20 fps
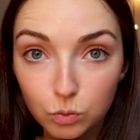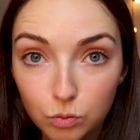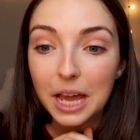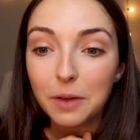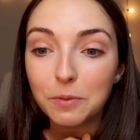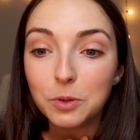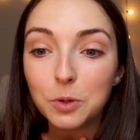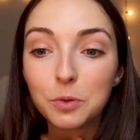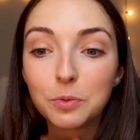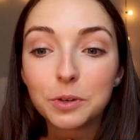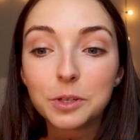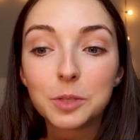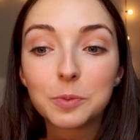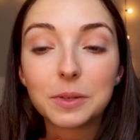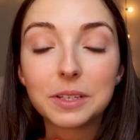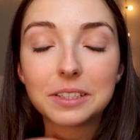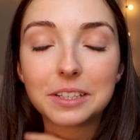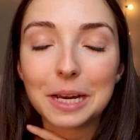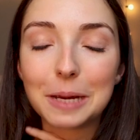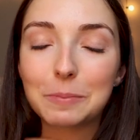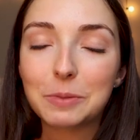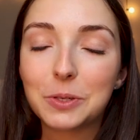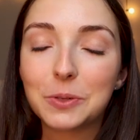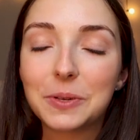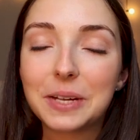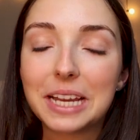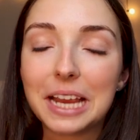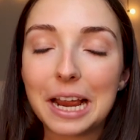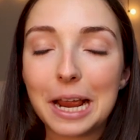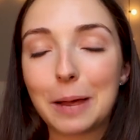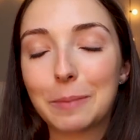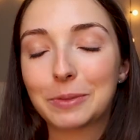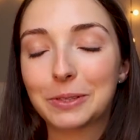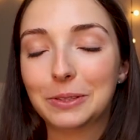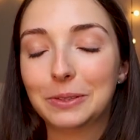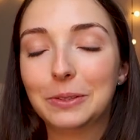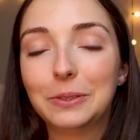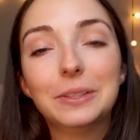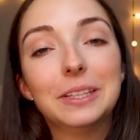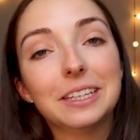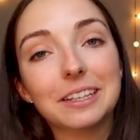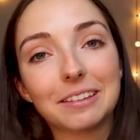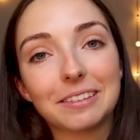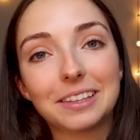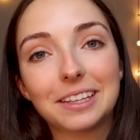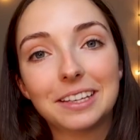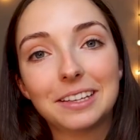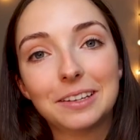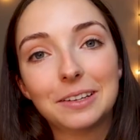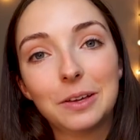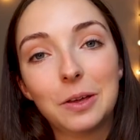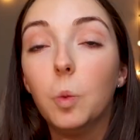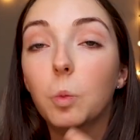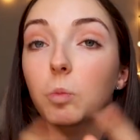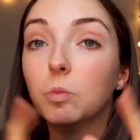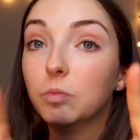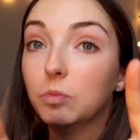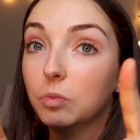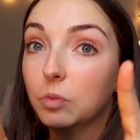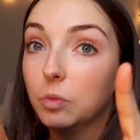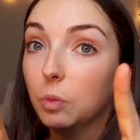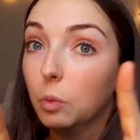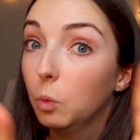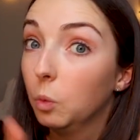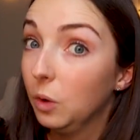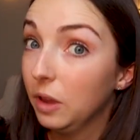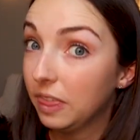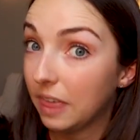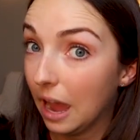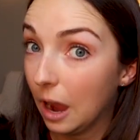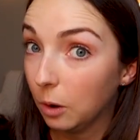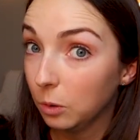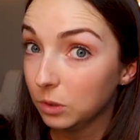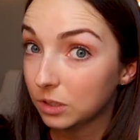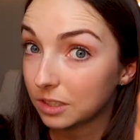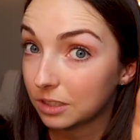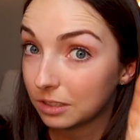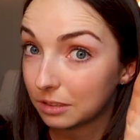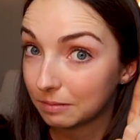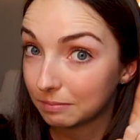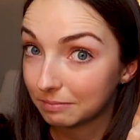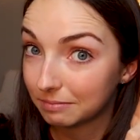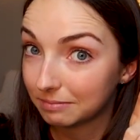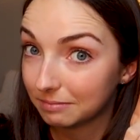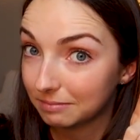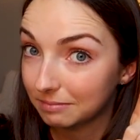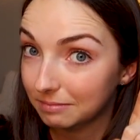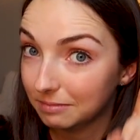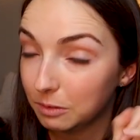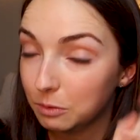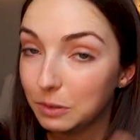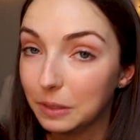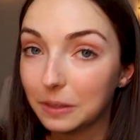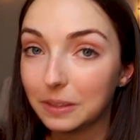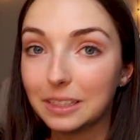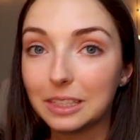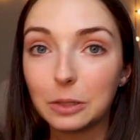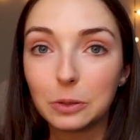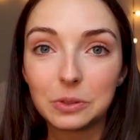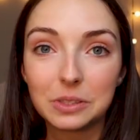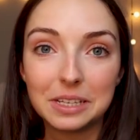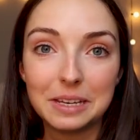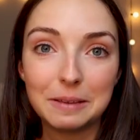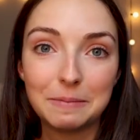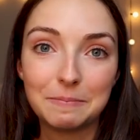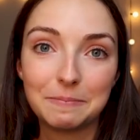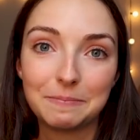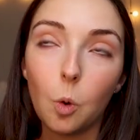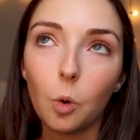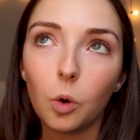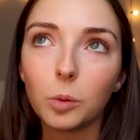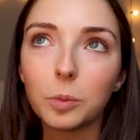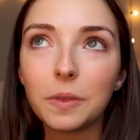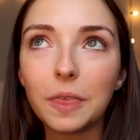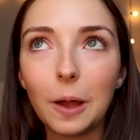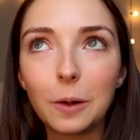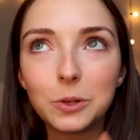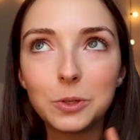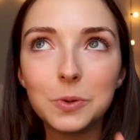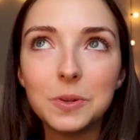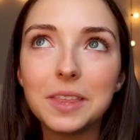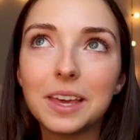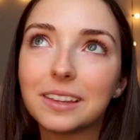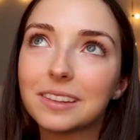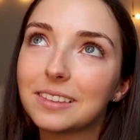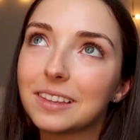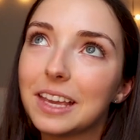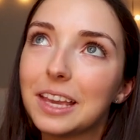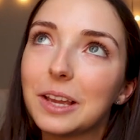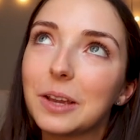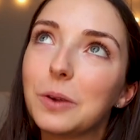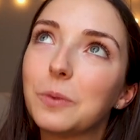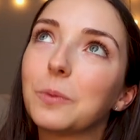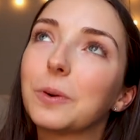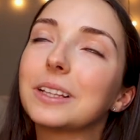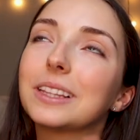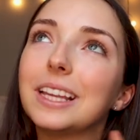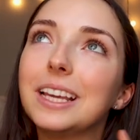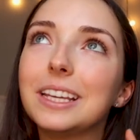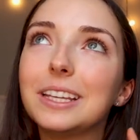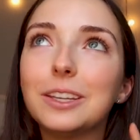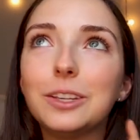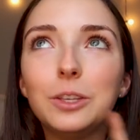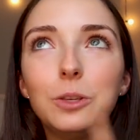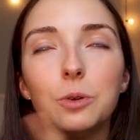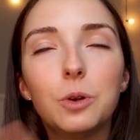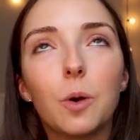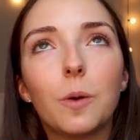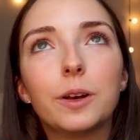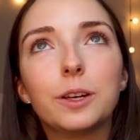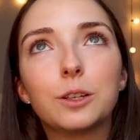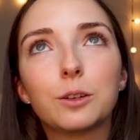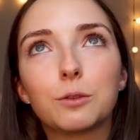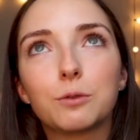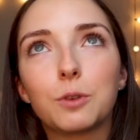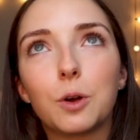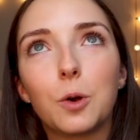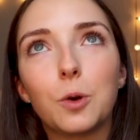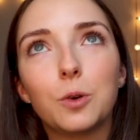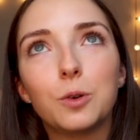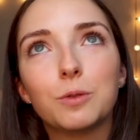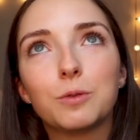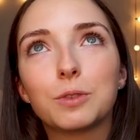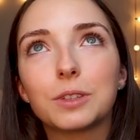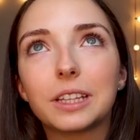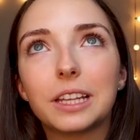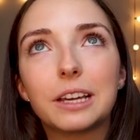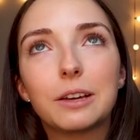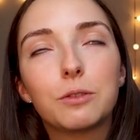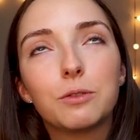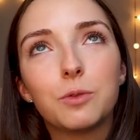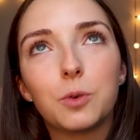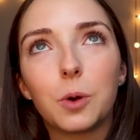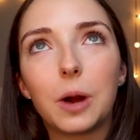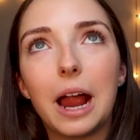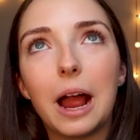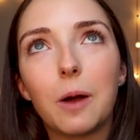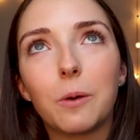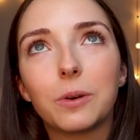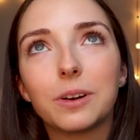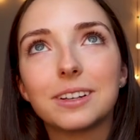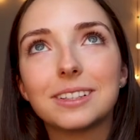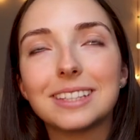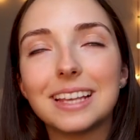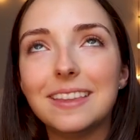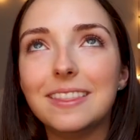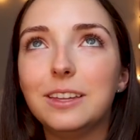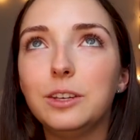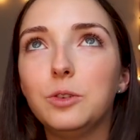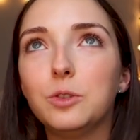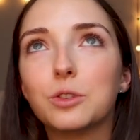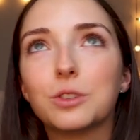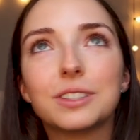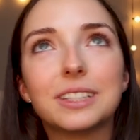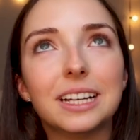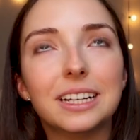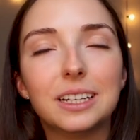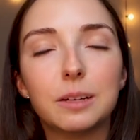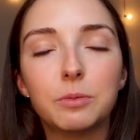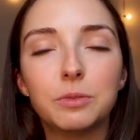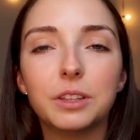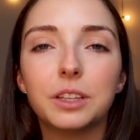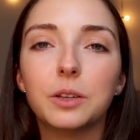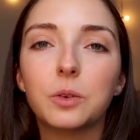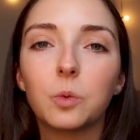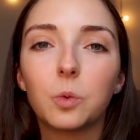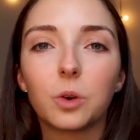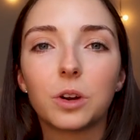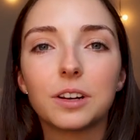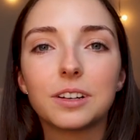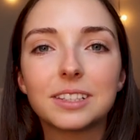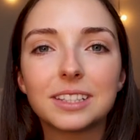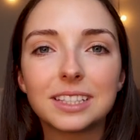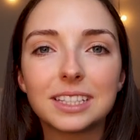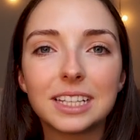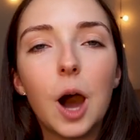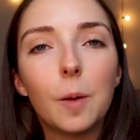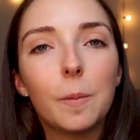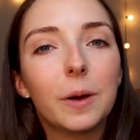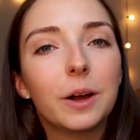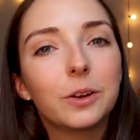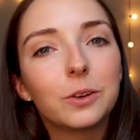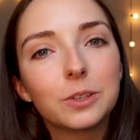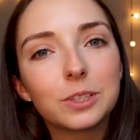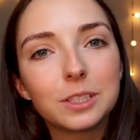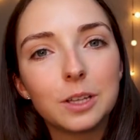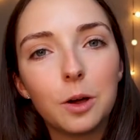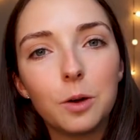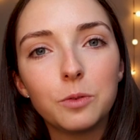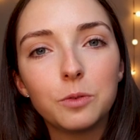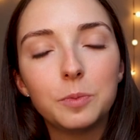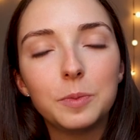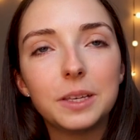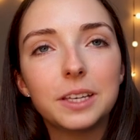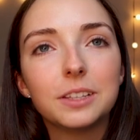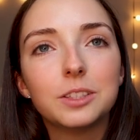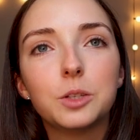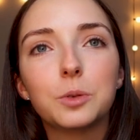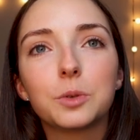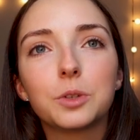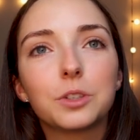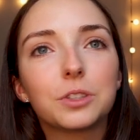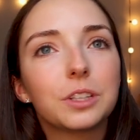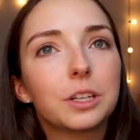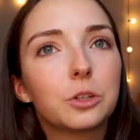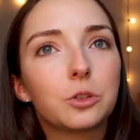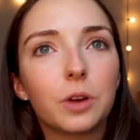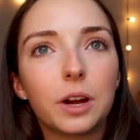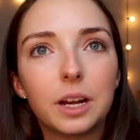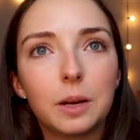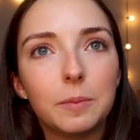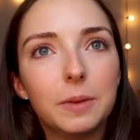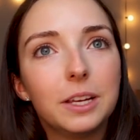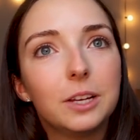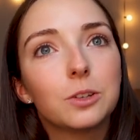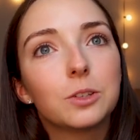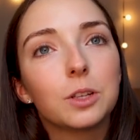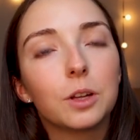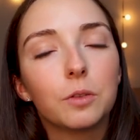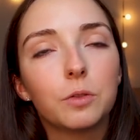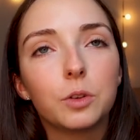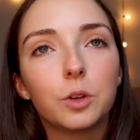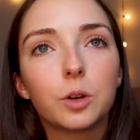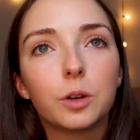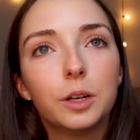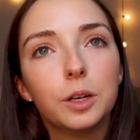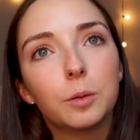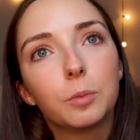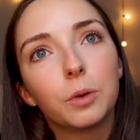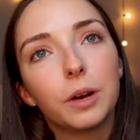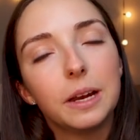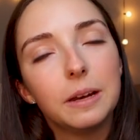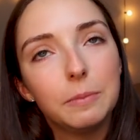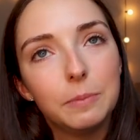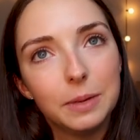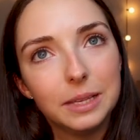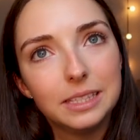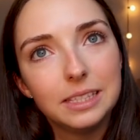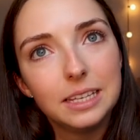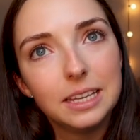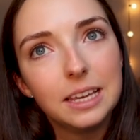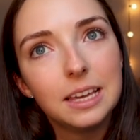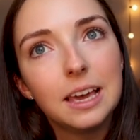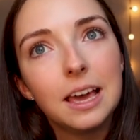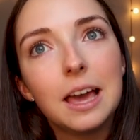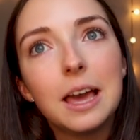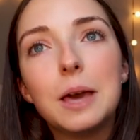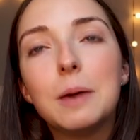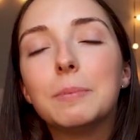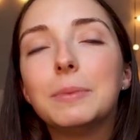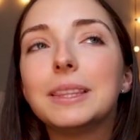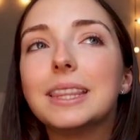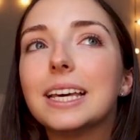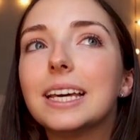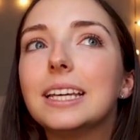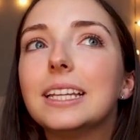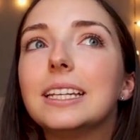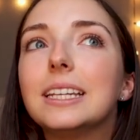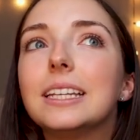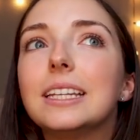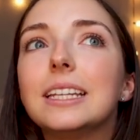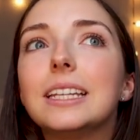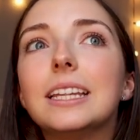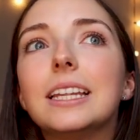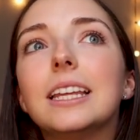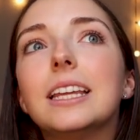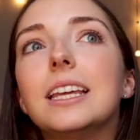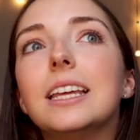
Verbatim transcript: Have you ever spent time doing absolutely nothing without feeling guilty, or without doing that thing where like you go on your phone for like four hours and then you just end up feeling worse about yourself because you were just like trying to make yourself, your, your brain busy, but then